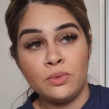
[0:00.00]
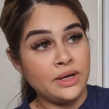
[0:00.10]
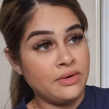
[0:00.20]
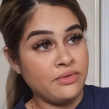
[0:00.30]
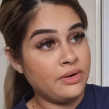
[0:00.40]

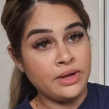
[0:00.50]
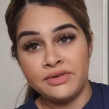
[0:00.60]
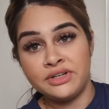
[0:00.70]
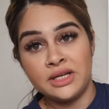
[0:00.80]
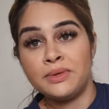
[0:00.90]
whatever,
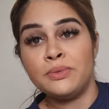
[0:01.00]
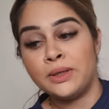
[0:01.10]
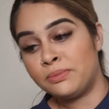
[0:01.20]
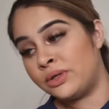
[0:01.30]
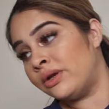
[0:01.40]
whatever table you want
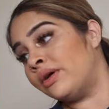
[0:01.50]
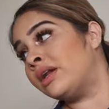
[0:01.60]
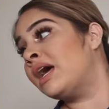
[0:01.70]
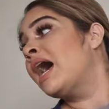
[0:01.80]
to put it on.